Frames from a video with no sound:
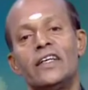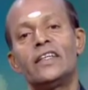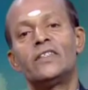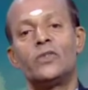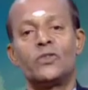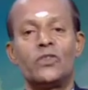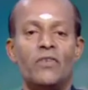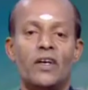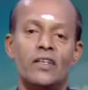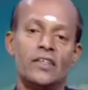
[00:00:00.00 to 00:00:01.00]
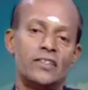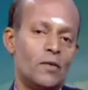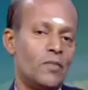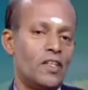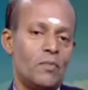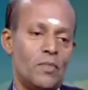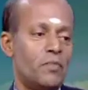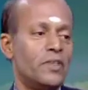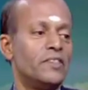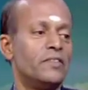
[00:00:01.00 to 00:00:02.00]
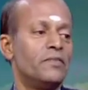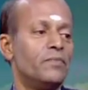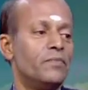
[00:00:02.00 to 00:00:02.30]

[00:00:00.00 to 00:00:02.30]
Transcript: it is used for some other purpose.